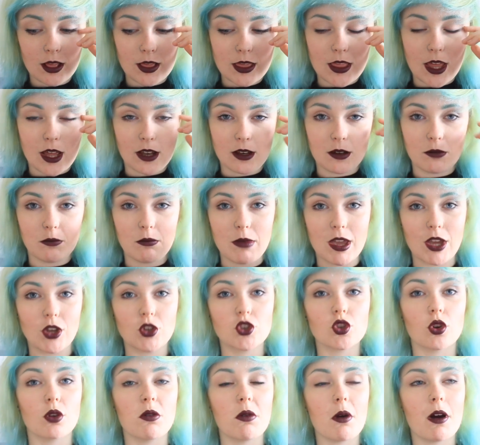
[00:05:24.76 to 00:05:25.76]
then make
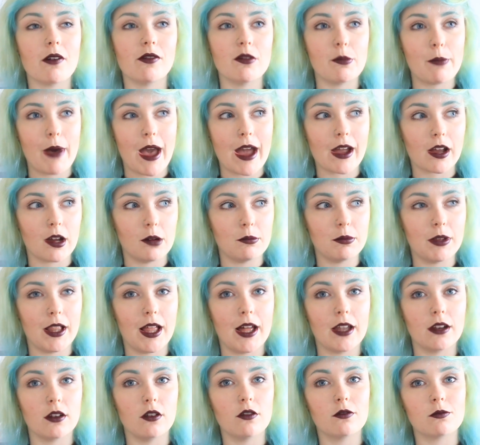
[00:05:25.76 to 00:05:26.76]
sure you have a backup
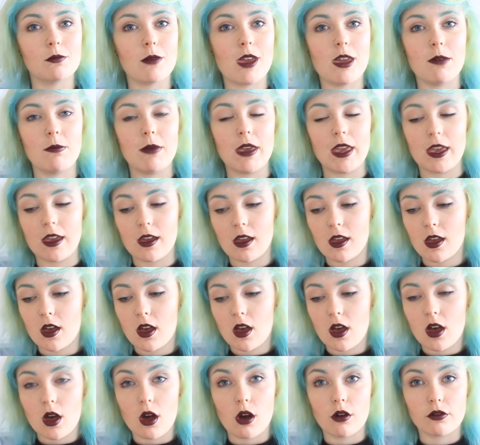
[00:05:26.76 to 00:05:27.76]
plan of maybe
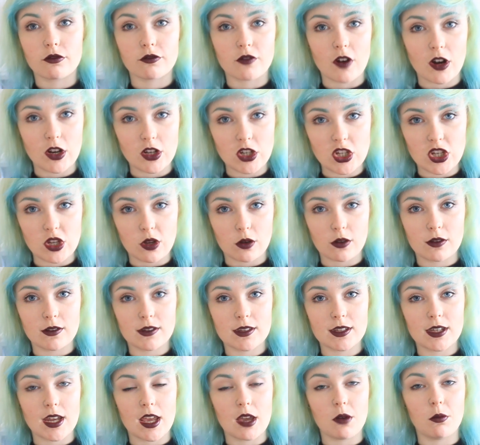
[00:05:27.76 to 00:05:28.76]
a friend you can
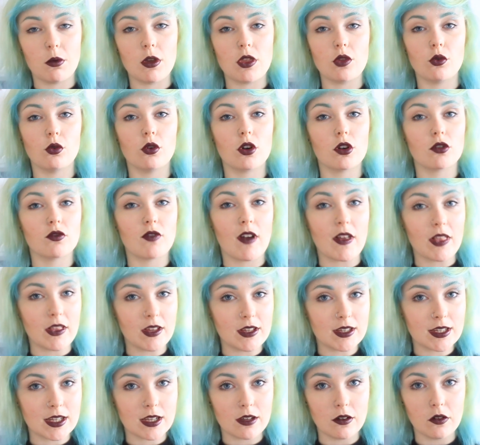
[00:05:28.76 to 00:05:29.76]
stay with, or a
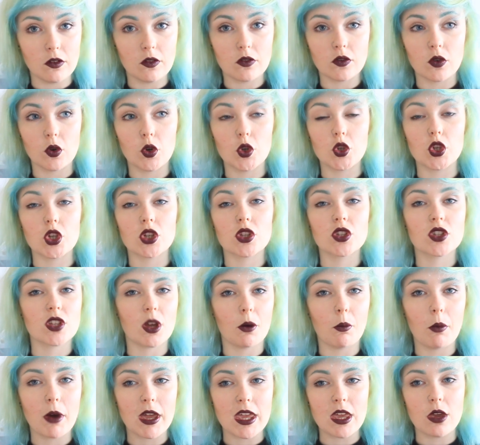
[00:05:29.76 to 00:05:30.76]
relative, or just
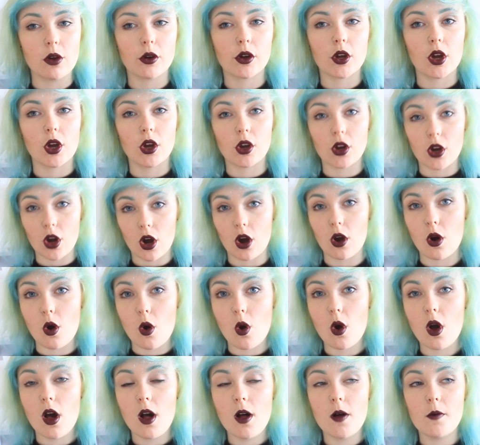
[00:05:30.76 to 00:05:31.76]
somewhere you can
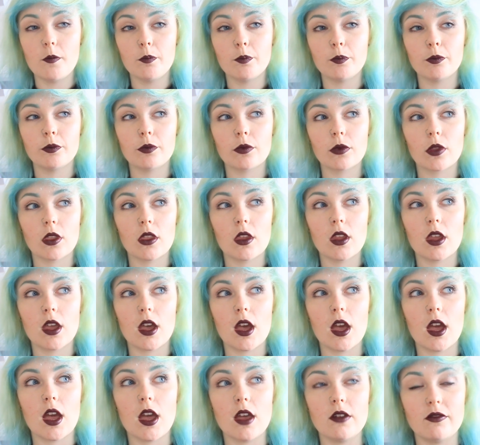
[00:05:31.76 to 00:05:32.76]
go
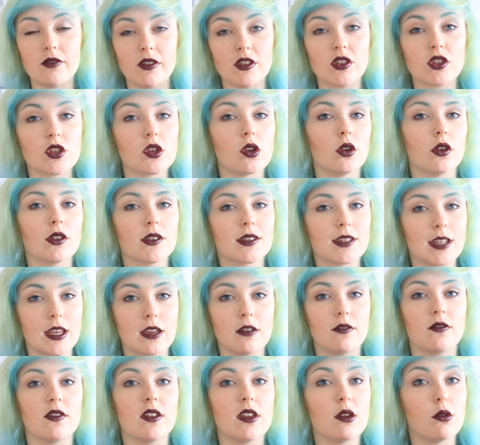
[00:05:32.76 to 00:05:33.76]
if it's not
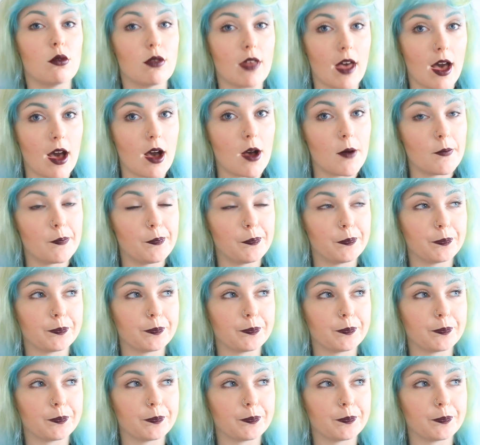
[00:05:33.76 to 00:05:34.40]
safe for you there.